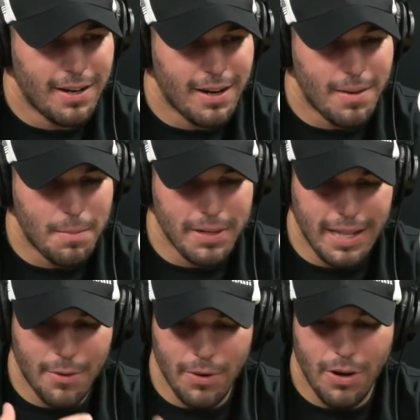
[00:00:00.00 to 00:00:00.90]
But
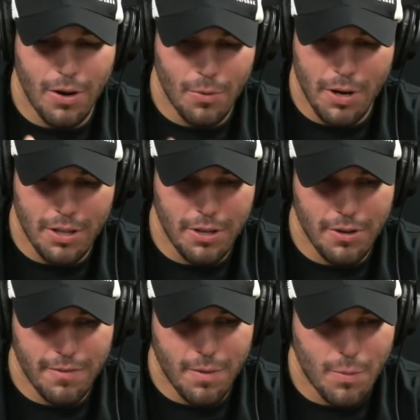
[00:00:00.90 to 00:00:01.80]
like we all wear the
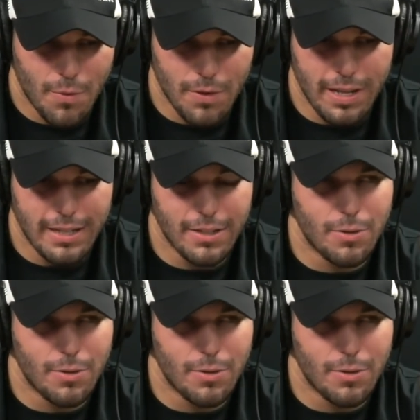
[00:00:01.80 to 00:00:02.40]
uniform when we're like